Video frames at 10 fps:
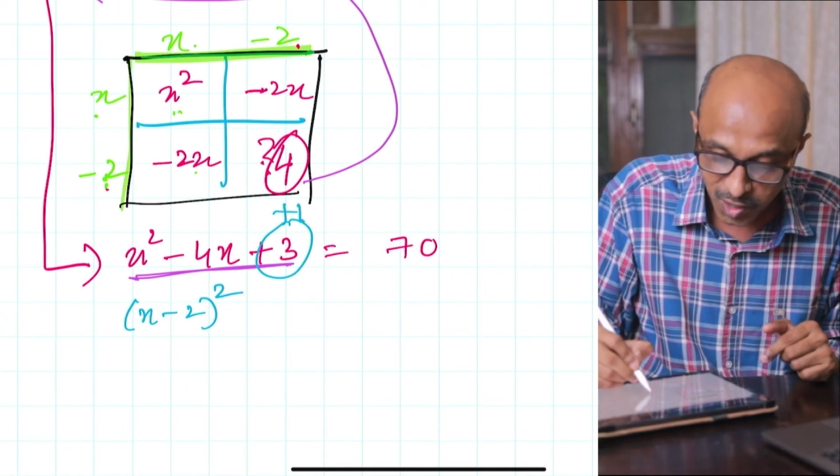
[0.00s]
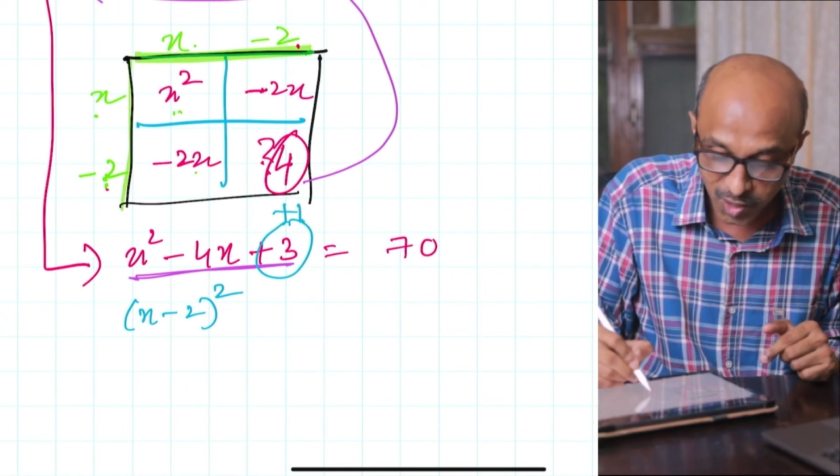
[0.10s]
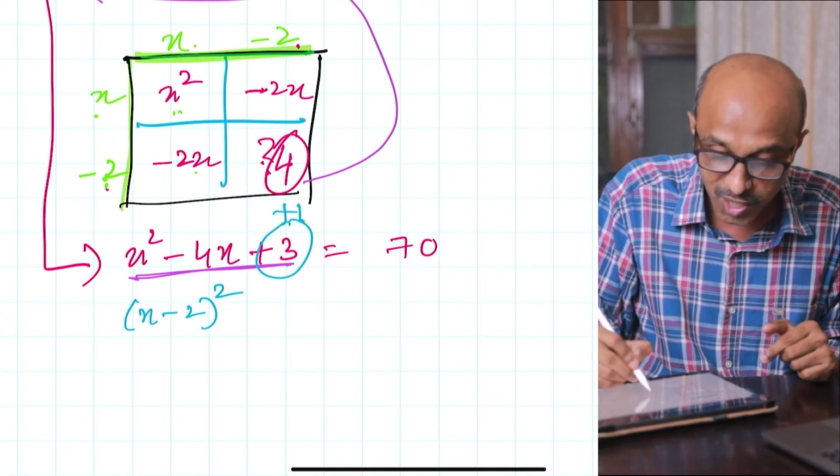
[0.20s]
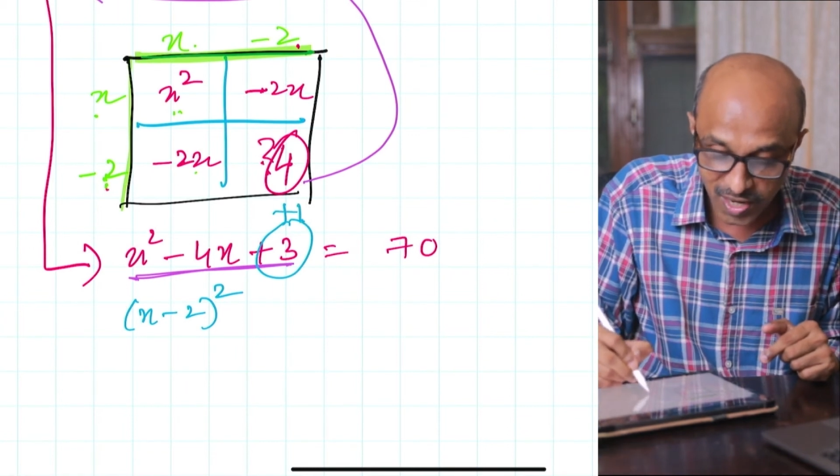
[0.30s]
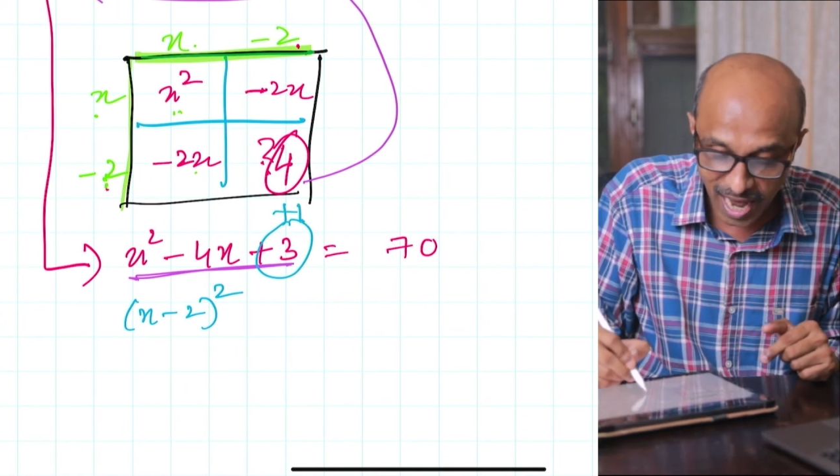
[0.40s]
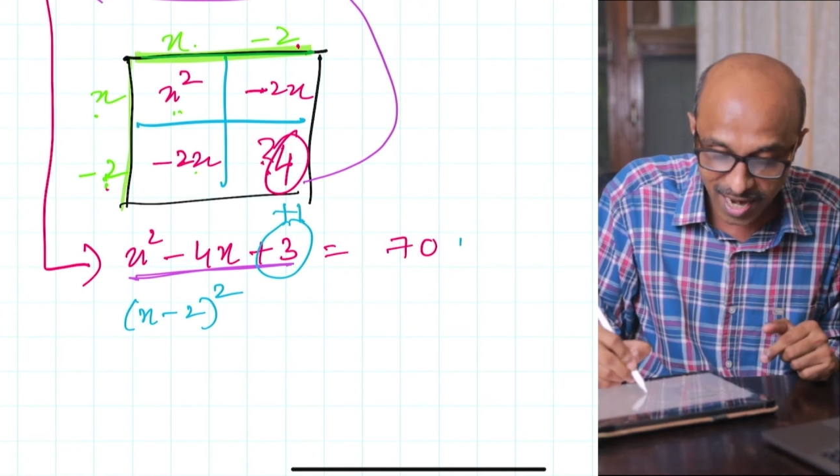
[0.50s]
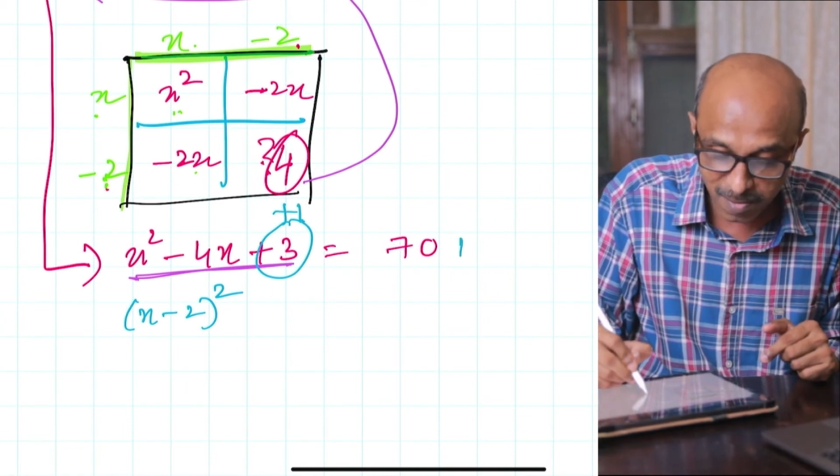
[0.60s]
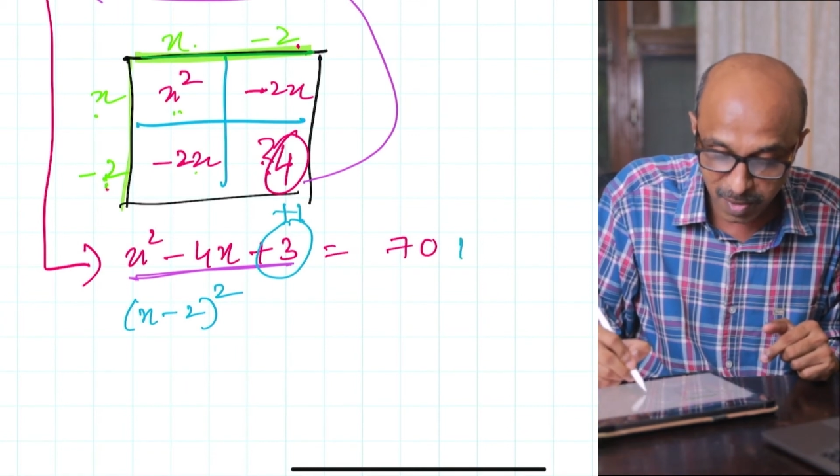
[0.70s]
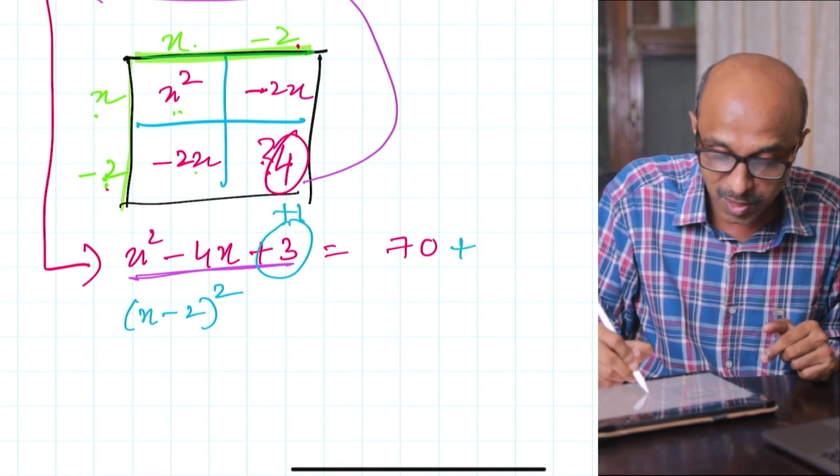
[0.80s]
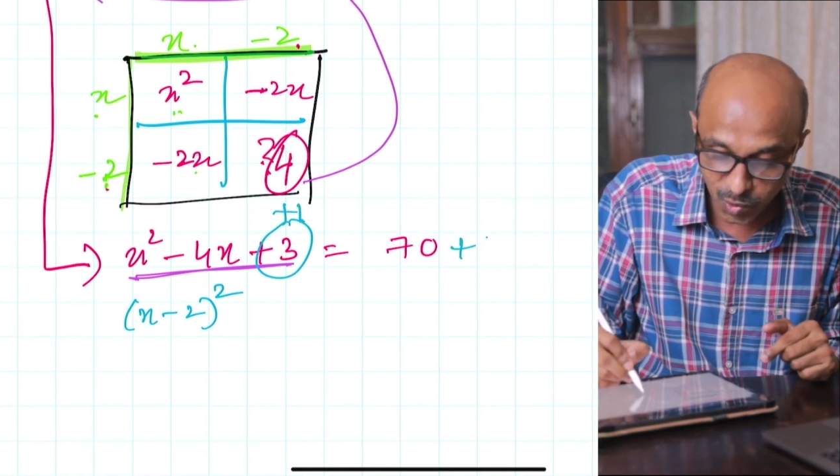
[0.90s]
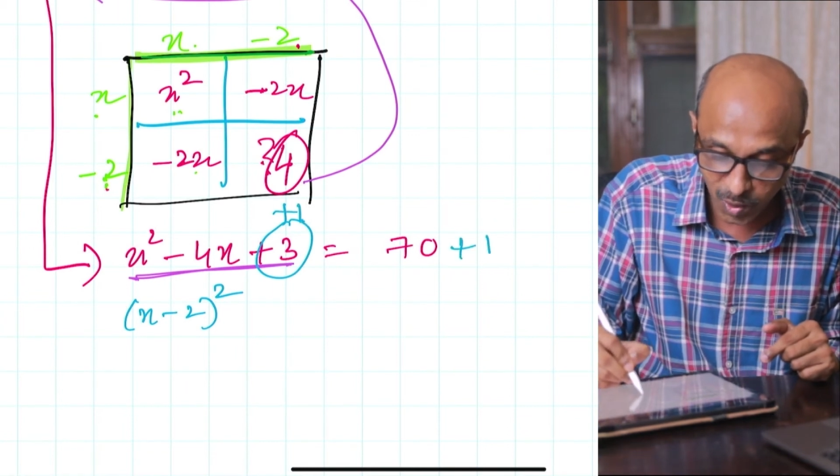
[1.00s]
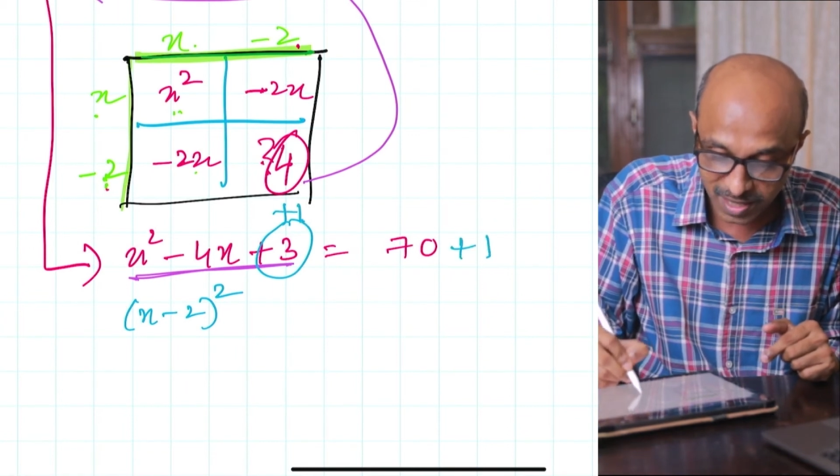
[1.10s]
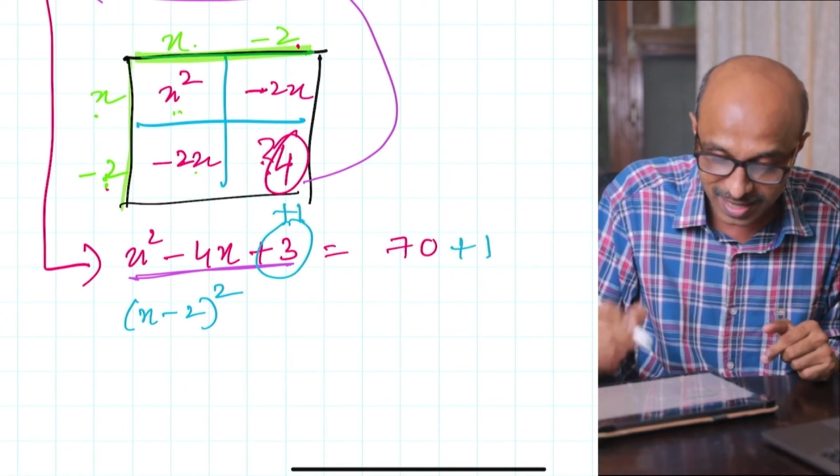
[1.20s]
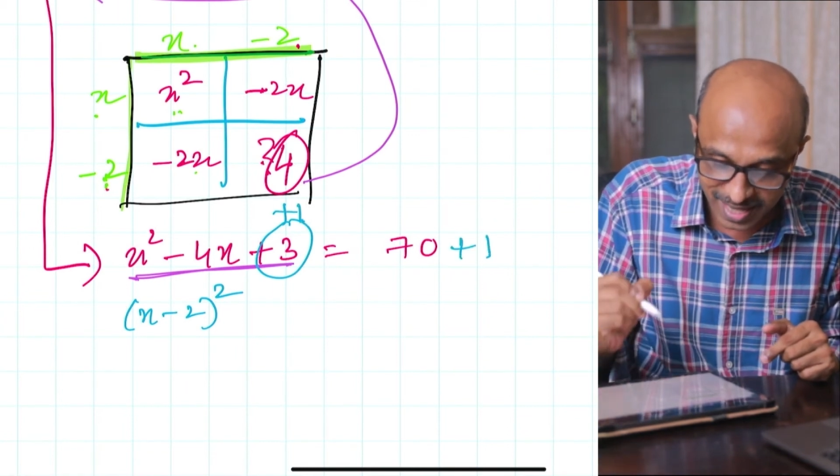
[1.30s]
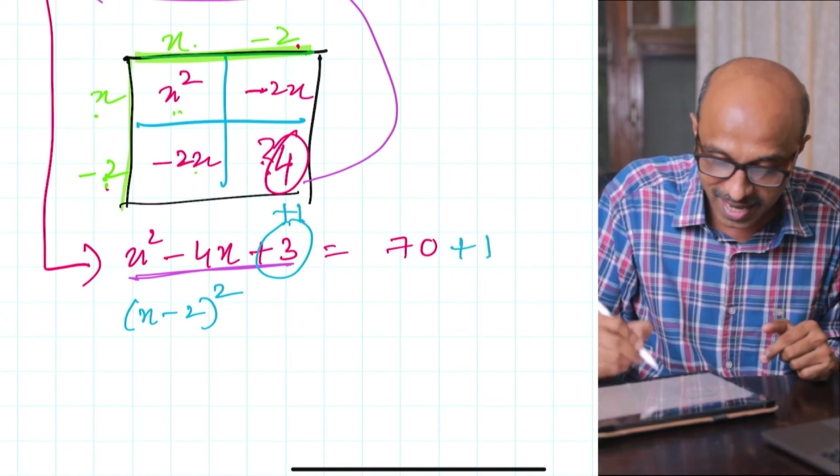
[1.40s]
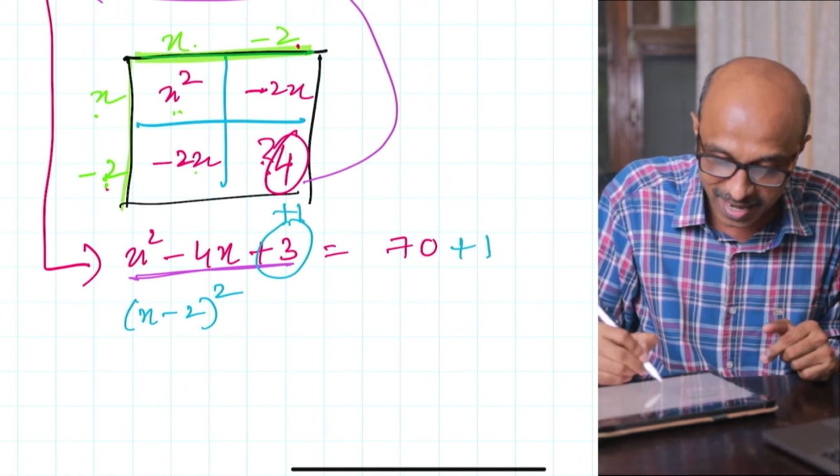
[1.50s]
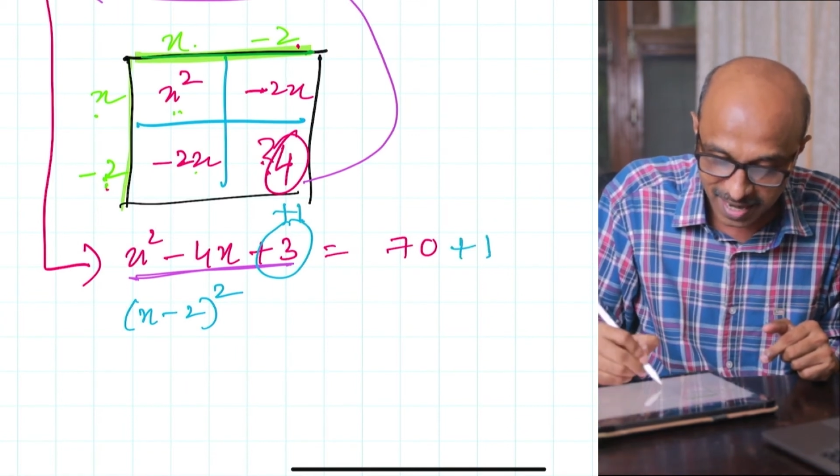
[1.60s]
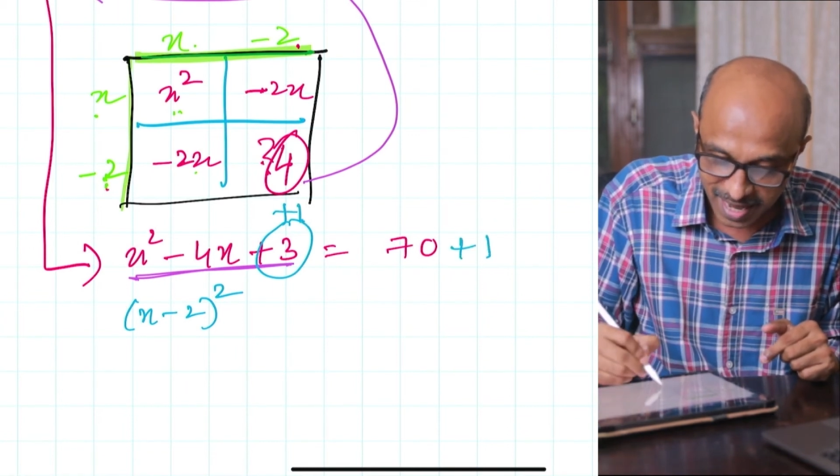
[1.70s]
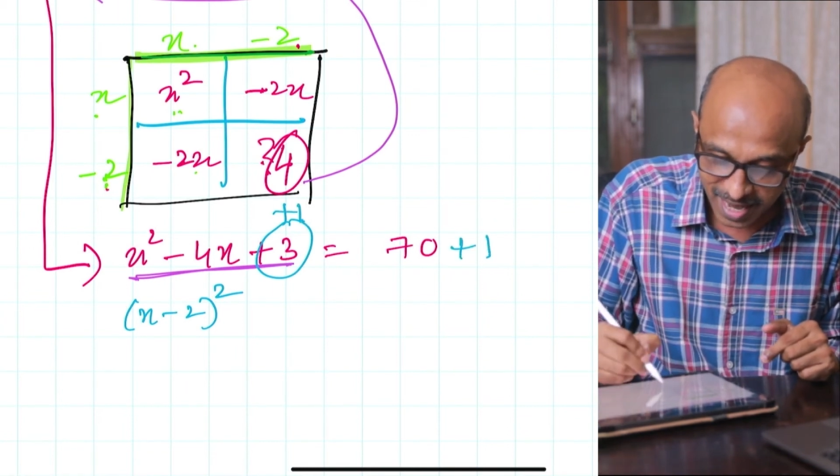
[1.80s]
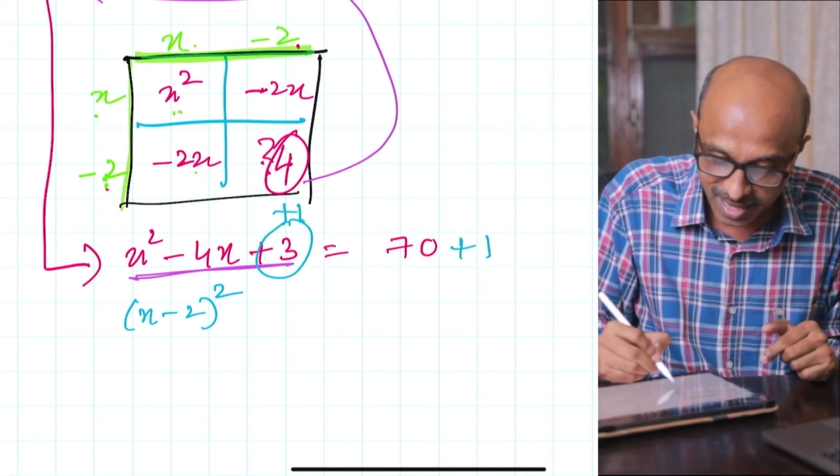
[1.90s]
you need to add a +1 there,